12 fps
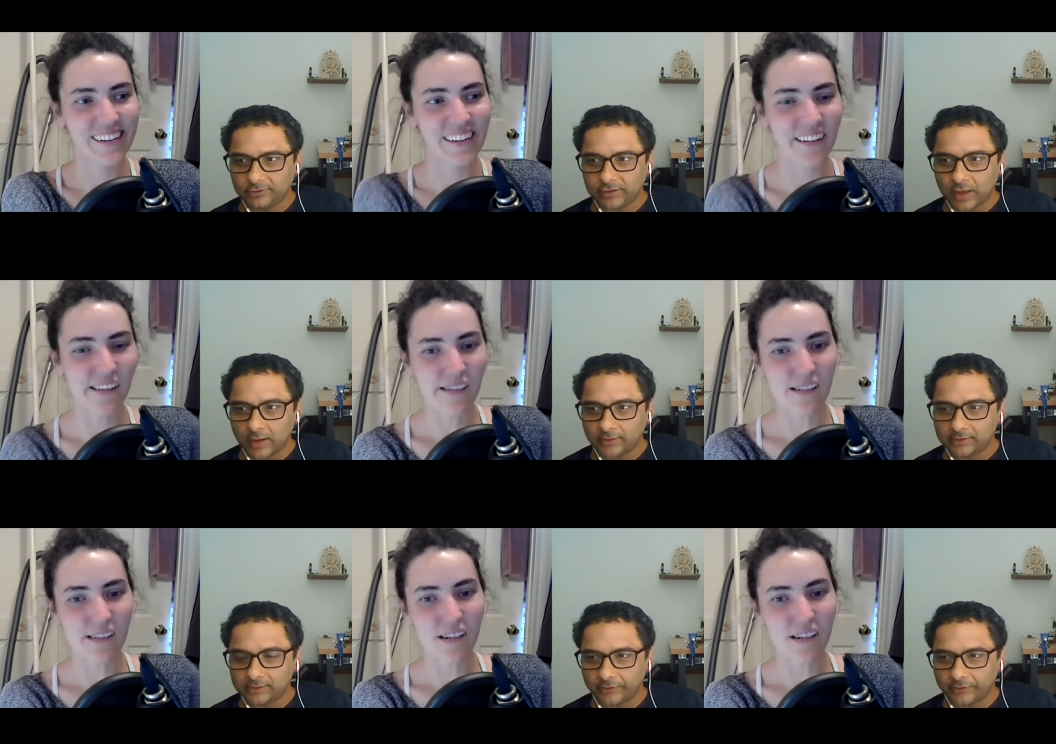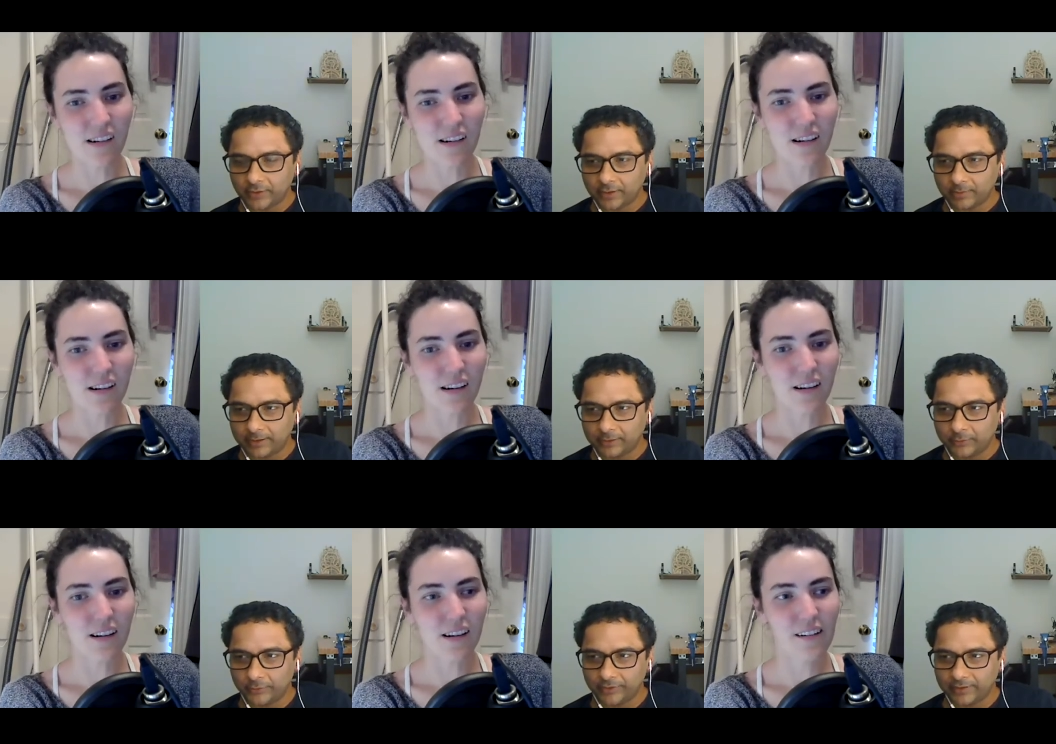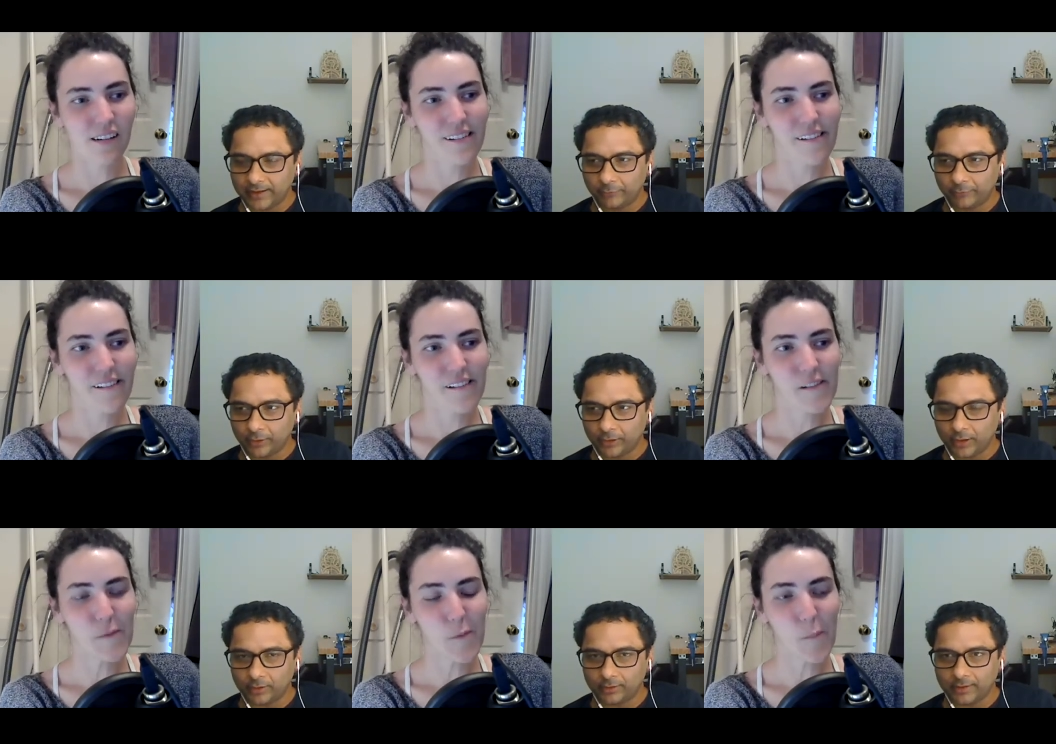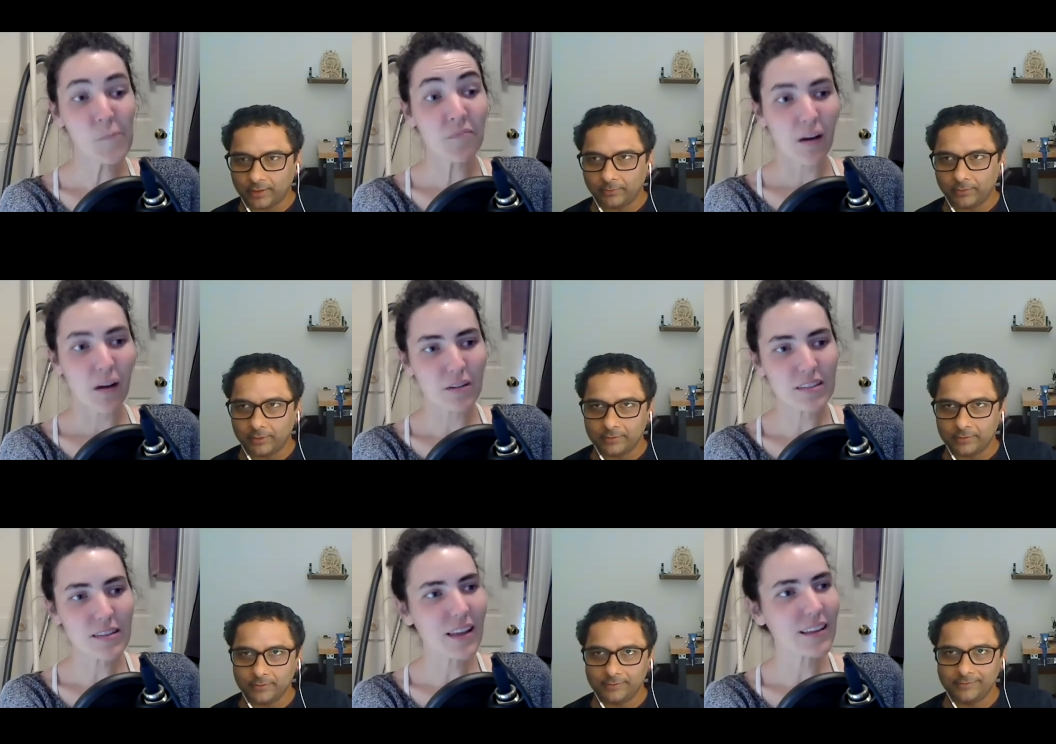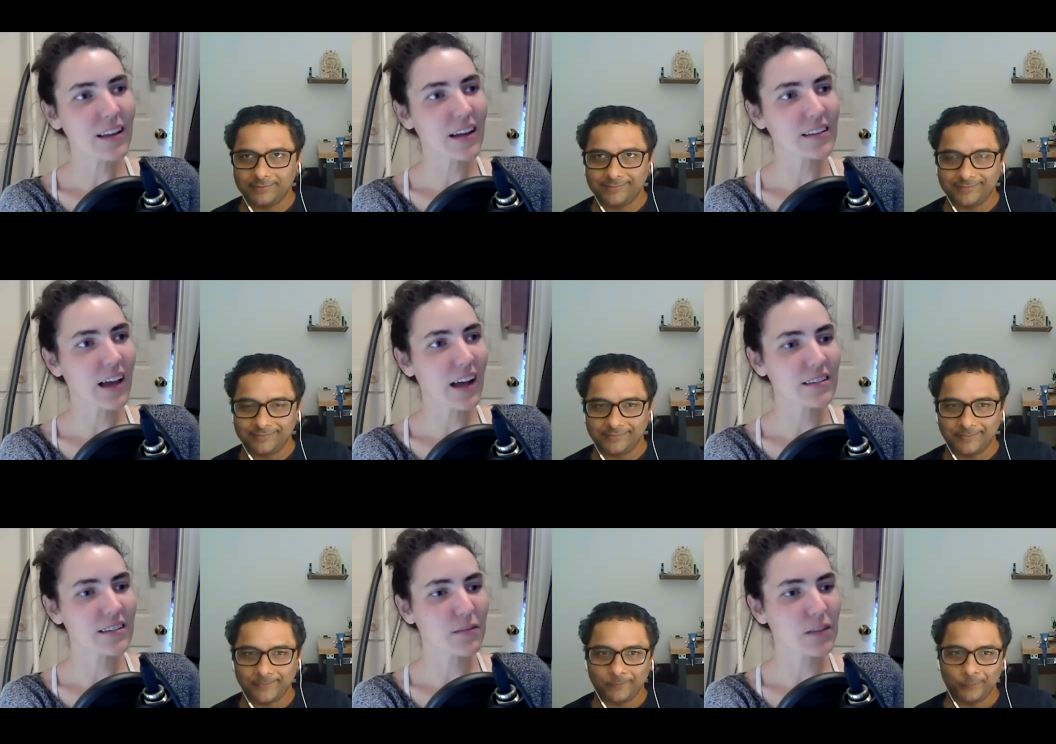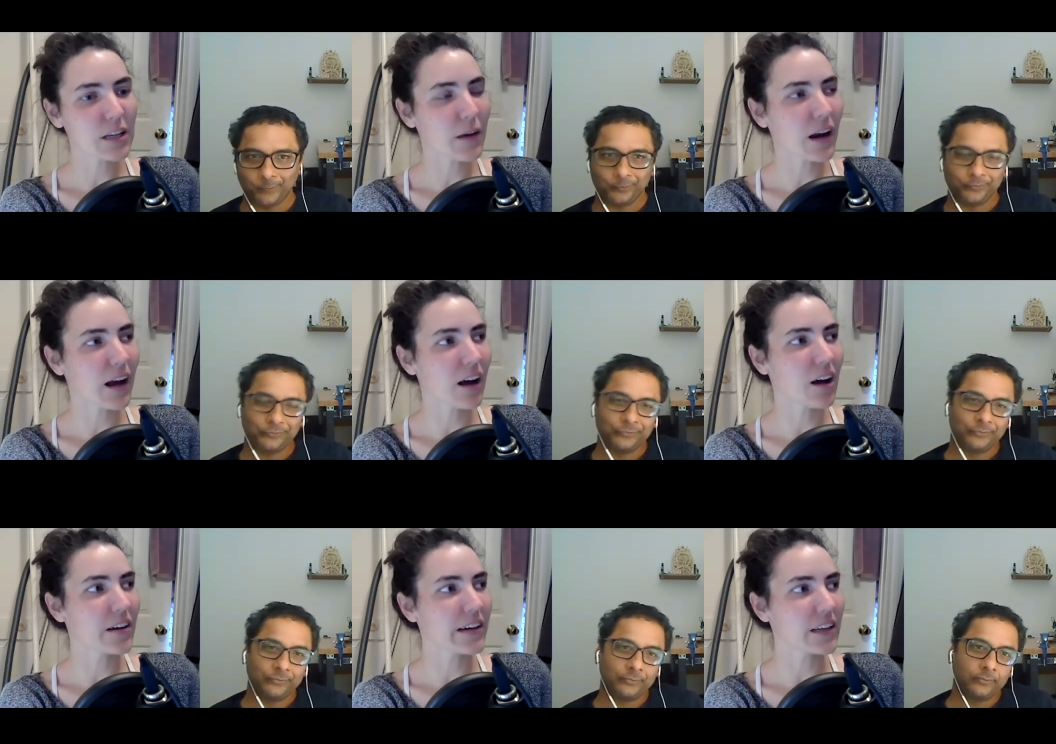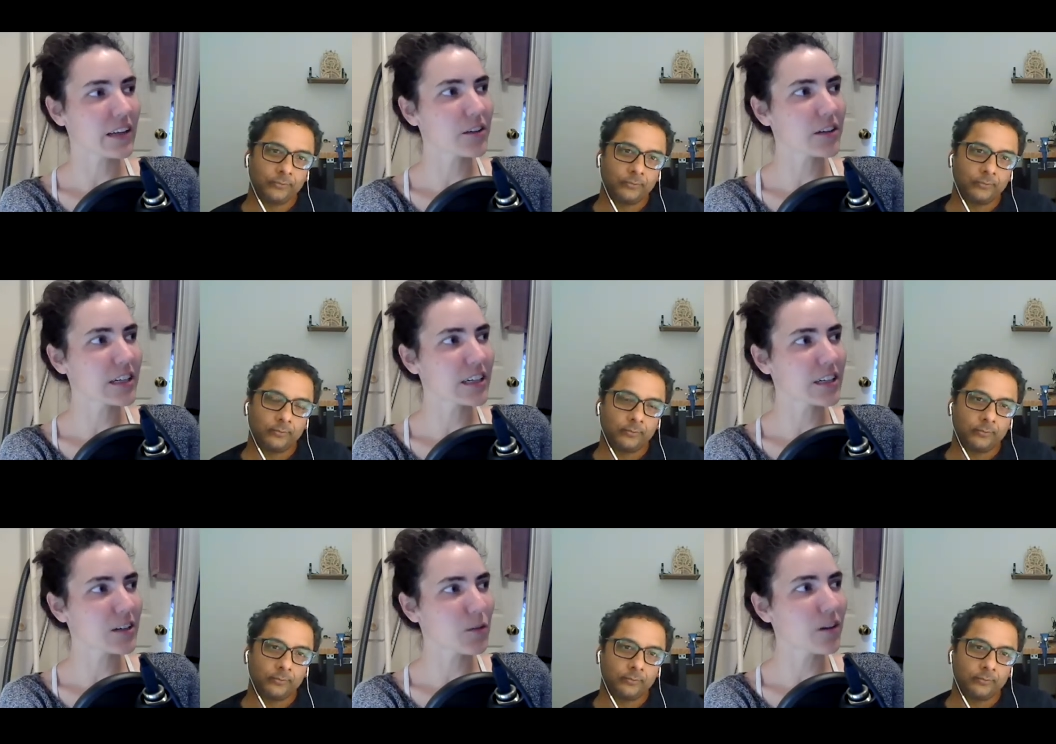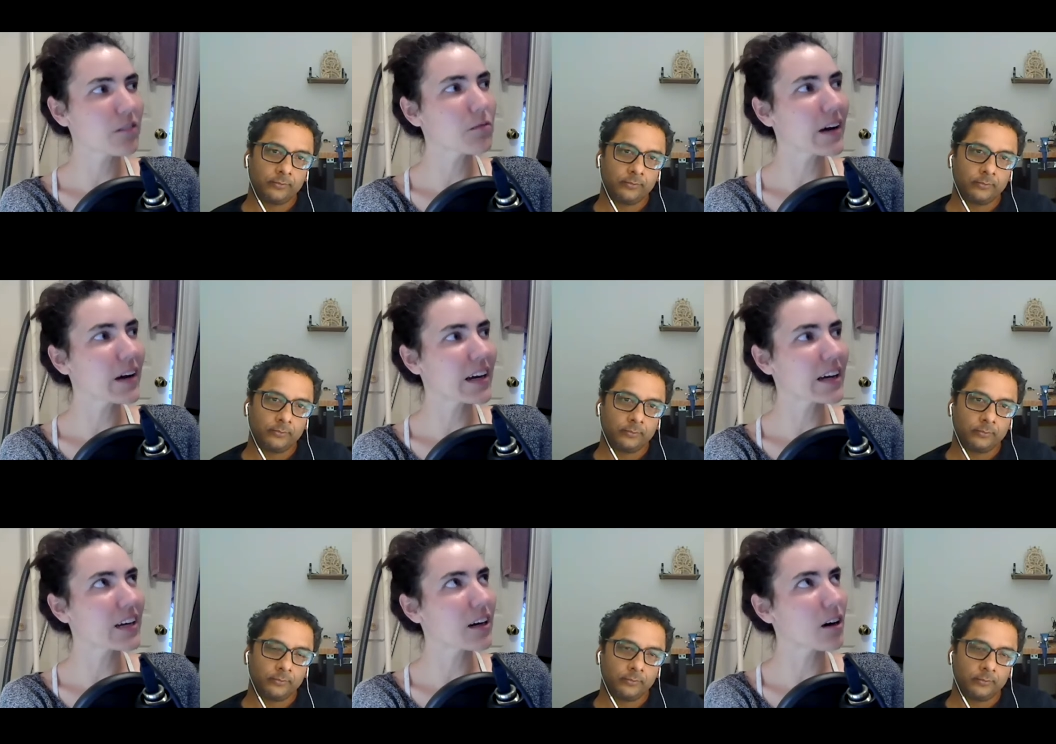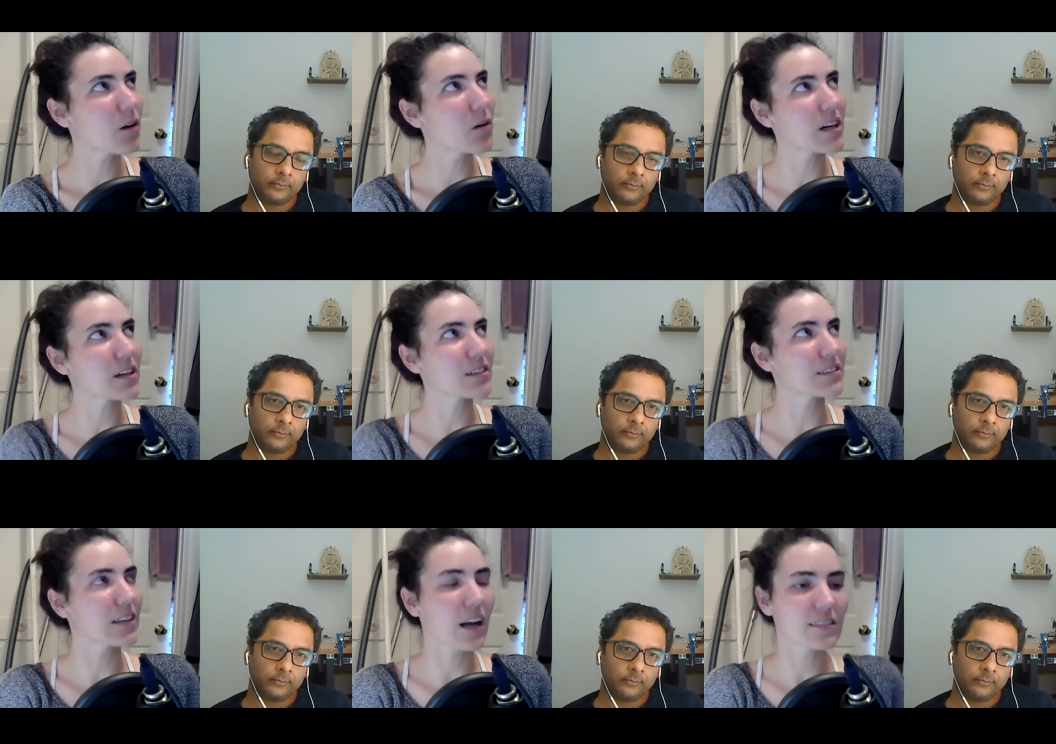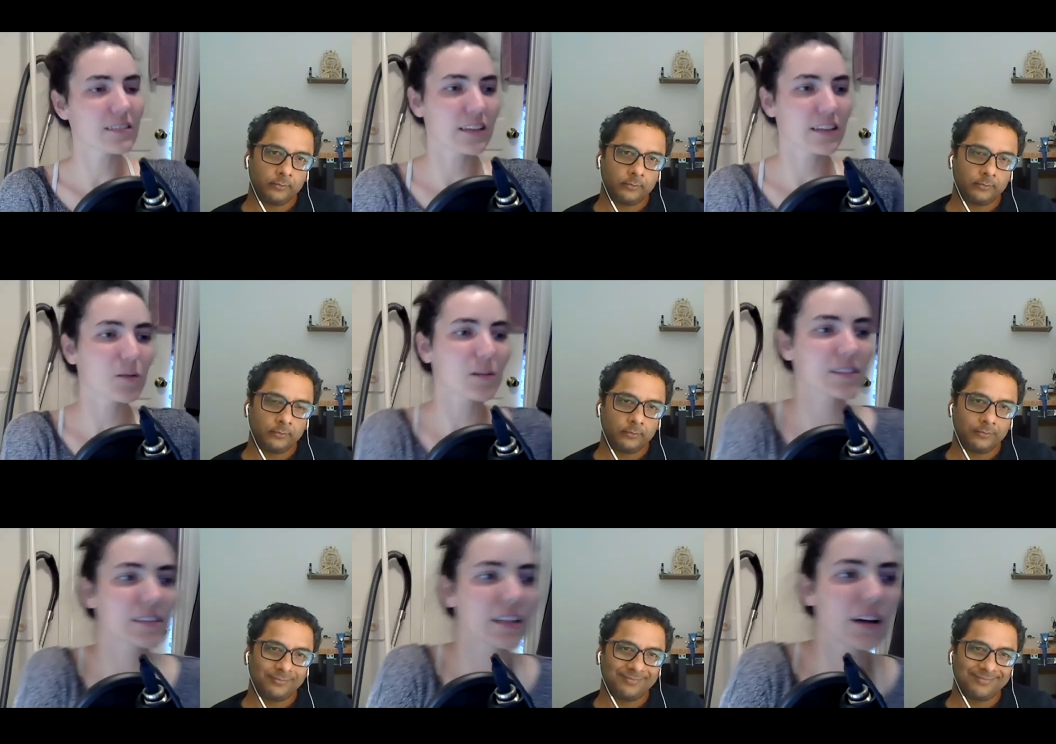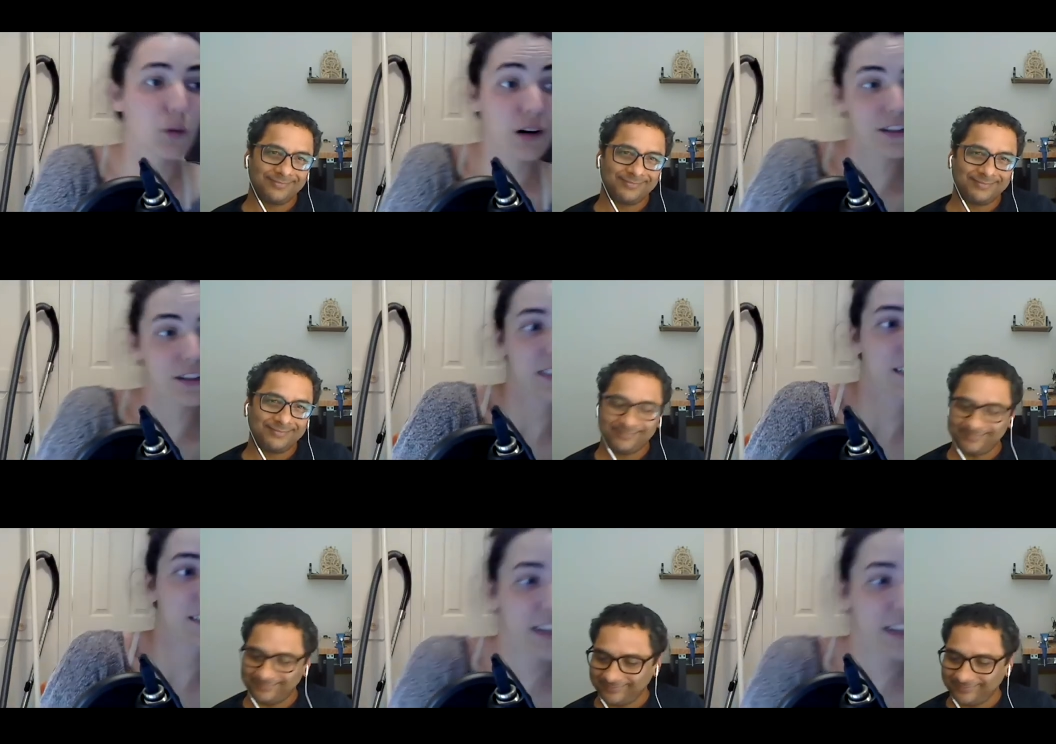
Speaker 1: Donald is going to be a loser name for a long time.
Speaker 2: Wasn't that like they had something about how Hillary, one of my coworkers at Etsy was uh, one of our data